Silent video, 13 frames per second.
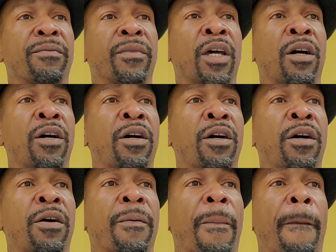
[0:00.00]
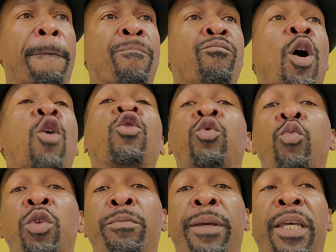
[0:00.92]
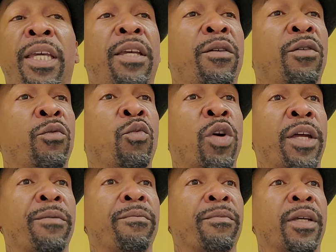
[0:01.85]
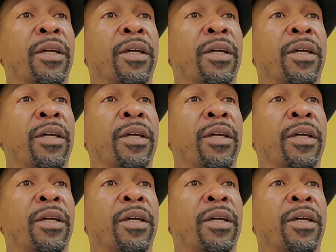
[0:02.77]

Those would be what?